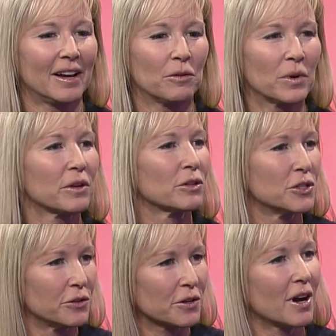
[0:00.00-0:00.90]
with her
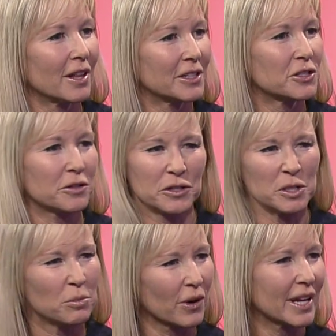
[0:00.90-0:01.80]
junior college.
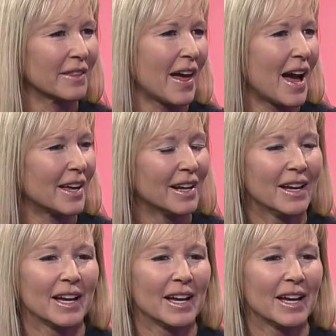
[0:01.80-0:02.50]
She's bringing that.